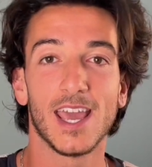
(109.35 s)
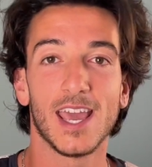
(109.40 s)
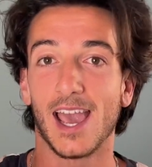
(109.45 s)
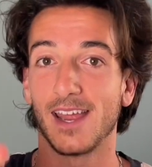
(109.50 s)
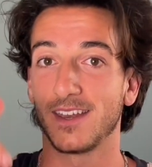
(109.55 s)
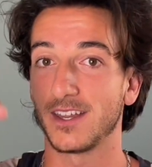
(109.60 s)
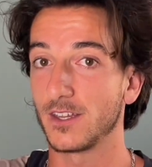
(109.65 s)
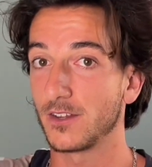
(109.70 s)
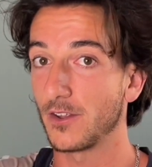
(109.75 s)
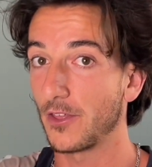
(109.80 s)

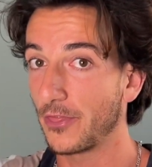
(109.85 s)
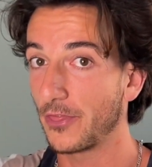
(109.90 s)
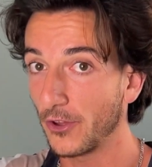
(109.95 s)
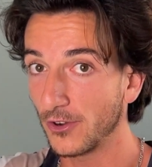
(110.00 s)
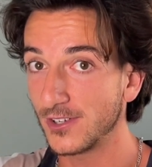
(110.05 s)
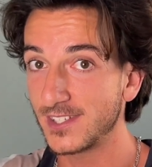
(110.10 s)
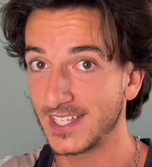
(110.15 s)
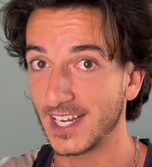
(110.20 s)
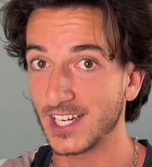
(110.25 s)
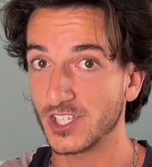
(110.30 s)
And in the
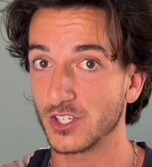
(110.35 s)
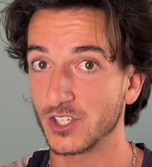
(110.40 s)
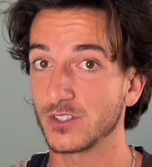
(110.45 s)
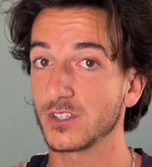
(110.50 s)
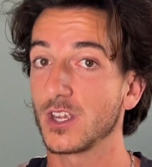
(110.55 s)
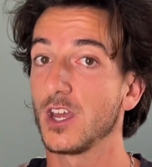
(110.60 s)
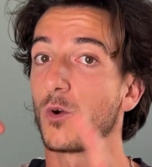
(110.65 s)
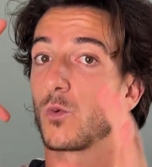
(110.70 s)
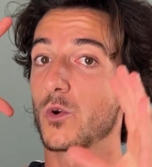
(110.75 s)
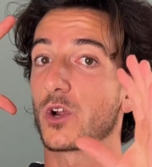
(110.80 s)
third
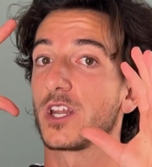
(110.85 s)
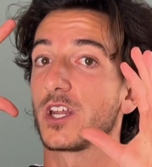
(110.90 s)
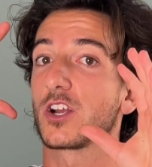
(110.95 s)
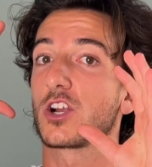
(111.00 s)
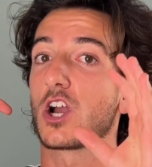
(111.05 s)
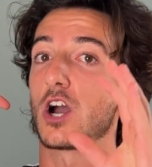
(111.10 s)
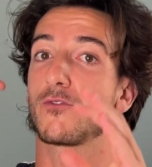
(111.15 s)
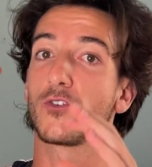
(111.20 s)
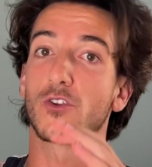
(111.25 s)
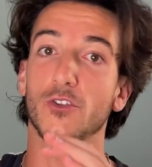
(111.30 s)
section, we're gonna
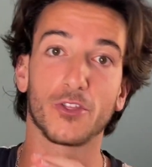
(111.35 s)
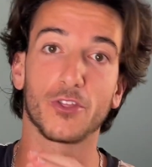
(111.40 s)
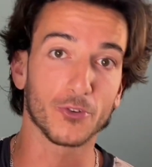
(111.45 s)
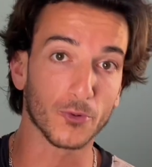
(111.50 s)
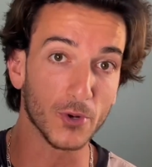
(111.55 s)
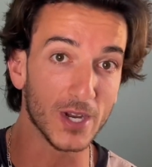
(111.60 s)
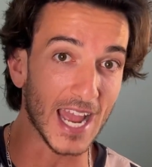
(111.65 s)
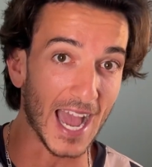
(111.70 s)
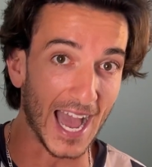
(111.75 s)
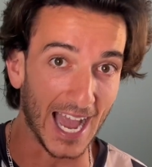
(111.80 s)
cover
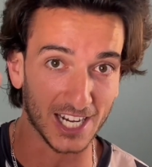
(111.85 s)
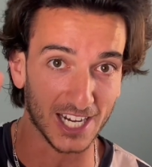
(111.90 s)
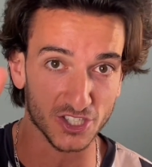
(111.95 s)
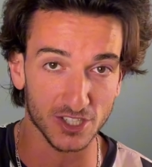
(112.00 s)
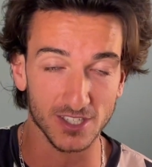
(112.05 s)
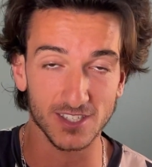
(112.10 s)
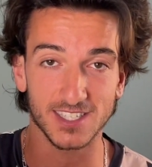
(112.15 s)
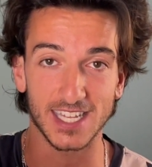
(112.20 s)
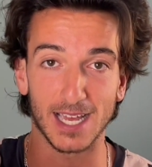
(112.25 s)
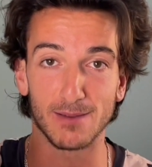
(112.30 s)
3
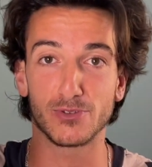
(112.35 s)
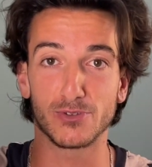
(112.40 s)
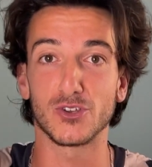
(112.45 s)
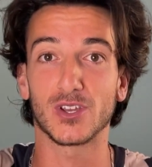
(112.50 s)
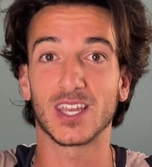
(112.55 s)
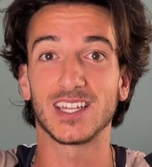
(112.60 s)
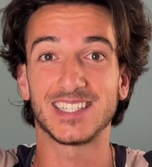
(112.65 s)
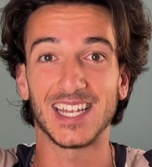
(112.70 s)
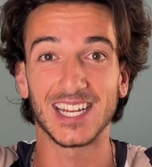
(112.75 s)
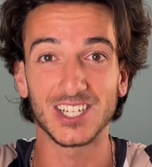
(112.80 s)
action steps you
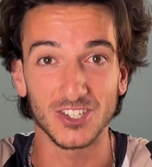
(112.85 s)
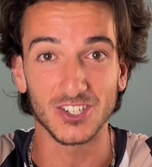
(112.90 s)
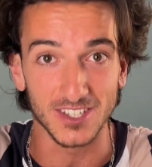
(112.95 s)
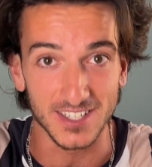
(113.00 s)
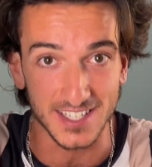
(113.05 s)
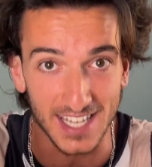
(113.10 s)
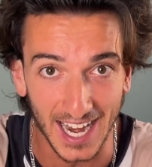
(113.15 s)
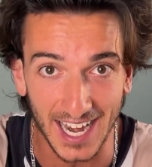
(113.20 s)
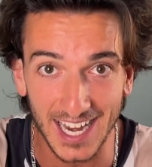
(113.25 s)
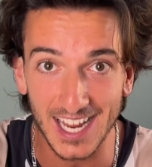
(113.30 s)
can take
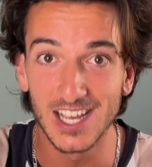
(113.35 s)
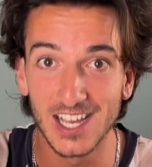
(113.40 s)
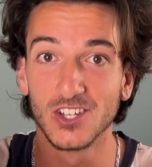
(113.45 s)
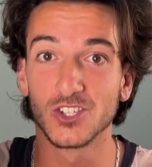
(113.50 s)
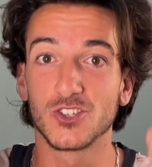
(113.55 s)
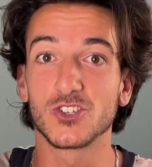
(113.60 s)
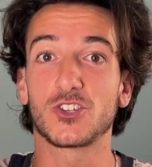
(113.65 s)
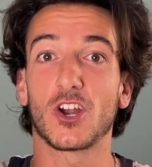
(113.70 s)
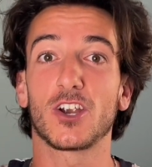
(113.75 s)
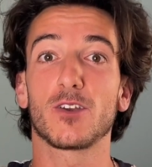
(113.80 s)
today
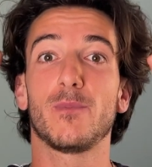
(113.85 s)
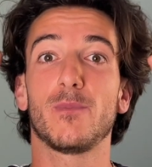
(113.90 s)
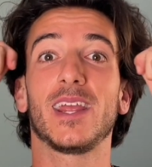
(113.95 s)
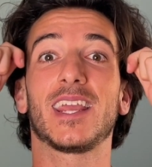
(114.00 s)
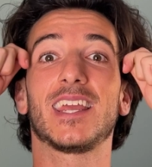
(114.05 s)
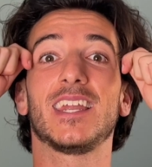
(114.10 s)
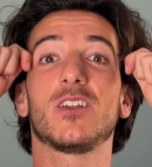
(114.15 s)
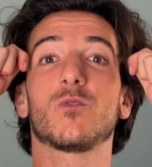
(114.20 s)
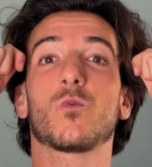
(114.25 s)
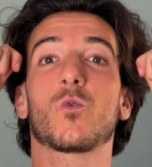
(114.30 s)
to start
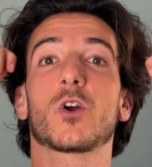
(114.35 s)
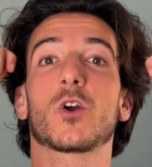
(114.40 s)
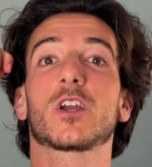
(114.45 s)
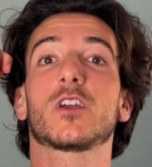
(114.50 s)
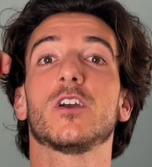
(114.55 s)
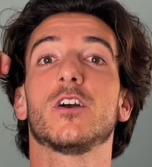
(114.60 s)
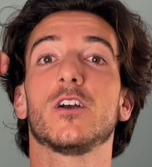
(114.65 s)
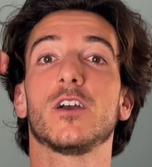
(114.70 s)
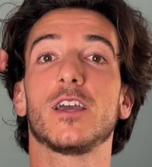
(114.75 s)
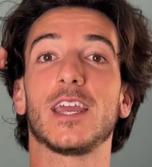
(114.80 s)
making it
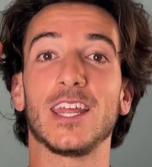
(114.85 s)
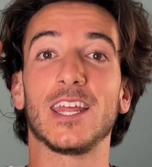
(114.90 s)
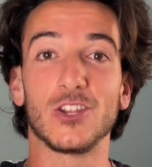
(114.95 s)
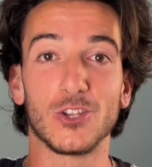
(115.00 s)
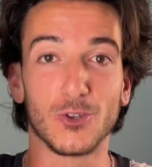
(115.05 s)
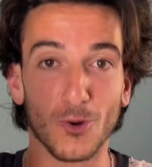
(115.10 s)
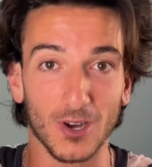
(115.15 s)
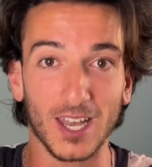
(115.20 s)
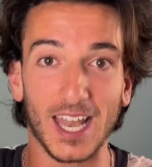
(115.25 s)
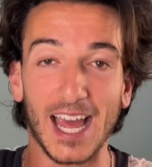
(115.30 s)
work in
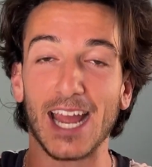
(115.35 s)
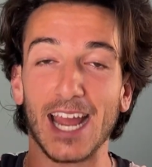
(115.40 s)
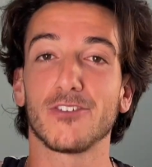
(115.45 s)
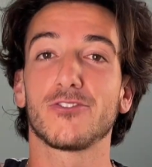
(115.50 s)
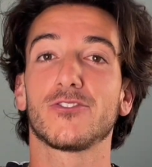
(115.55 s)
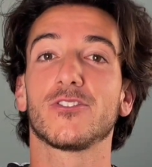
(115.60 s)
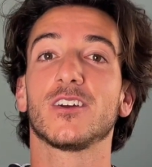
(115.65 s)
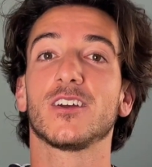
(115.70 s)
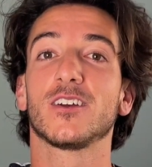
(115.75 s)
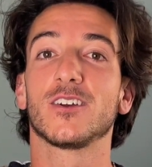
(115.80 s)
your
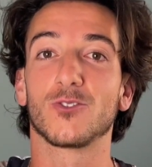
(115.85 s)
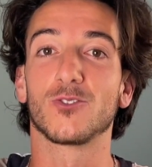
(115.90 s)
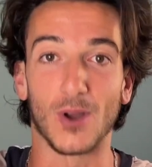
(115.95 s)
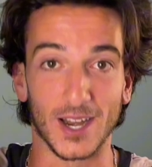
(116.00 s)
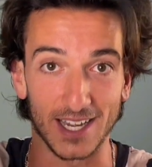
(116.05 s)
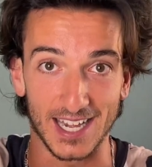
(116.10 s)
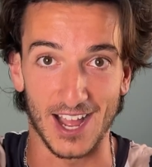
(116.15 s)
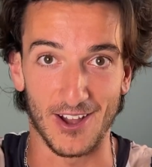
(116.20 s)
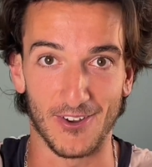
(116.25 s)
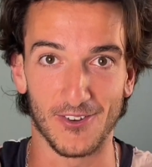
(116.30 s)
life
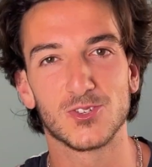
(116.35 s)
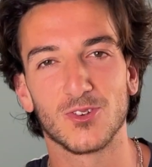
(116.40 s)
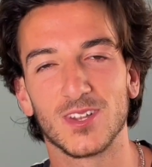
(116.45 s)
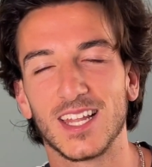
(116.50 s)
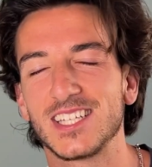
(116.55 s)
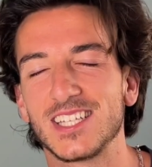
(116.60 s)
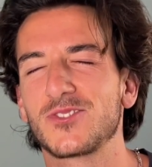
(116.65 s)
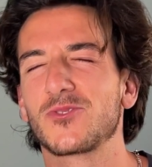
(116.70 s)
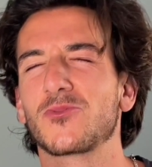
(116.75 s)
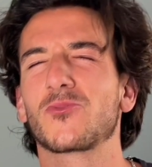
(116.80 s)
right now. So
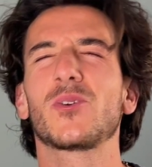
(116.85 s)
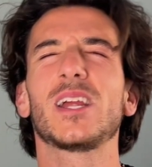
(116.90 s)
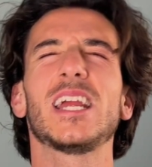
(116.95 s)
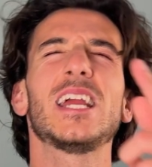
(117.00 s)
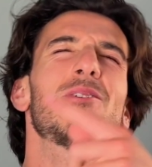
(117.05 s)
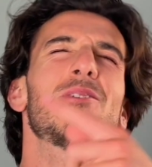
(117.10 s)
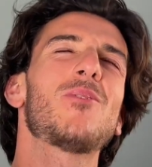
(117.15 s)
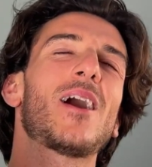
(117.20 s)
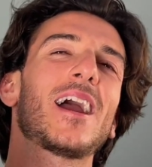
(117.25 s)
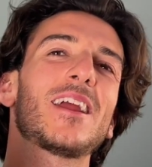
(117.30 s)
let's
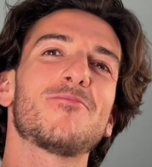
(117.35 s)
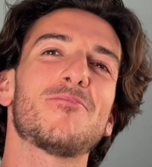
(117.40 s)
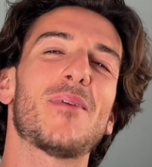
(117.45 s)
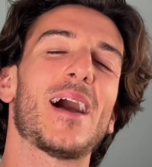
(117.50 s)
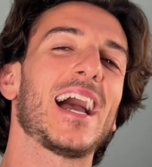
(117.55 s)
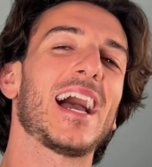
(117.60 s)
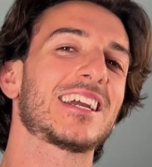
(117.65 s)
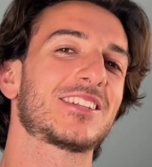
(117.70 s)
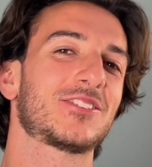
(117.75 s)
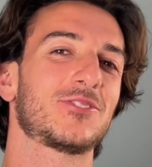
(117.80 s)
rewind
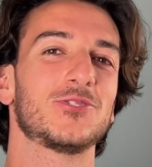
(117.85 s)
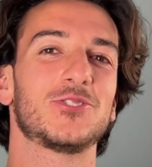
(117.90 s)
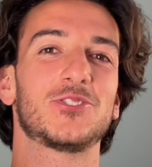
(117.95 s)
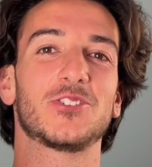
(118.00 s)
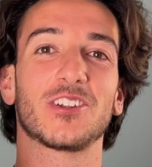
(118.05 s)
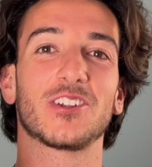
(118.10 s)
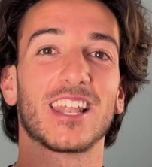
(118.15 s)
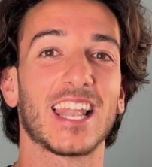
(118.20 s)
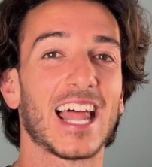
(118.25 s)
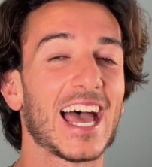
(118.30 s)
back to
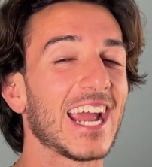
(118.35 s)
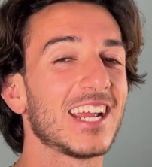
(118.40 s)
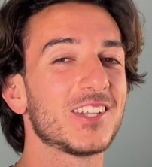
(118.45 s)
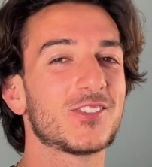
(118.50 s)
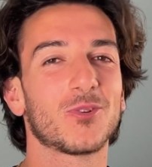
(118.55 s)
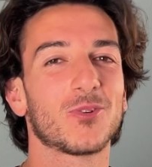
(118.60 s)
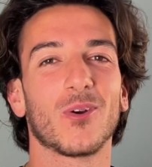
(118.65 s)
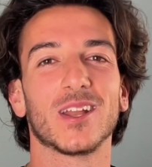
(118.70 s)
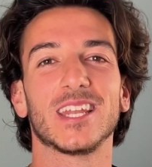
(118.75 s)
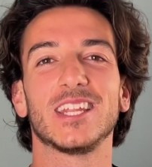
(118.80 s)
July
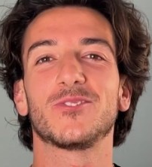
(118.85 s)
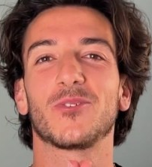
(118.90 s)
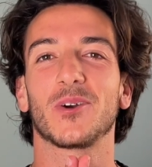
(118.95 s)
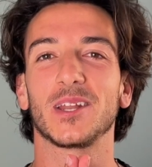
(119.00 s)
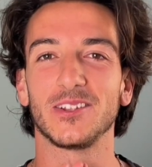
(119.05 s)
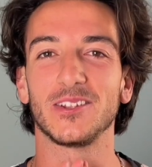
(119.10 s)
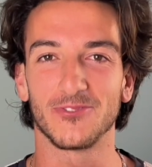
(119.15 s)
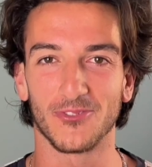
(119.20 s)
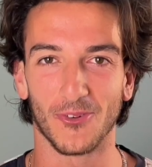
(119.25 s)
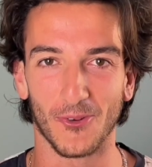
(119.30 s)

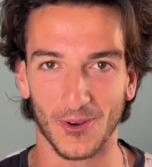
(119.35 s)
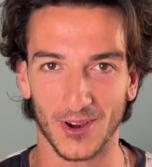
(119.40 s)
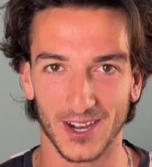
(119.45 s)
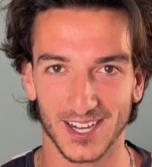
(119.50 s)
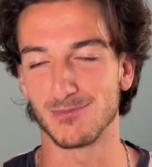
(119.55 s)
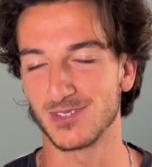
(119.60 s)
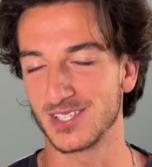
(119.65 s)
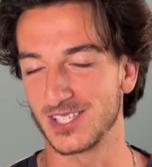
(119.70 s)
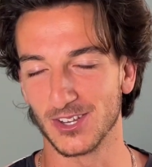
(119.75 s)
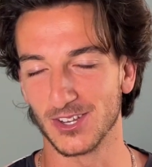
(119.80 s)
2024.
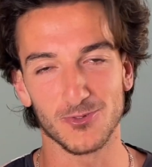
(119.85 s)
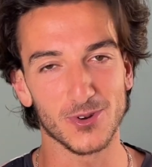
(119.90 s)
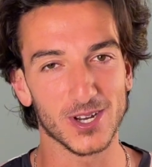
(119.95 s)
I'm still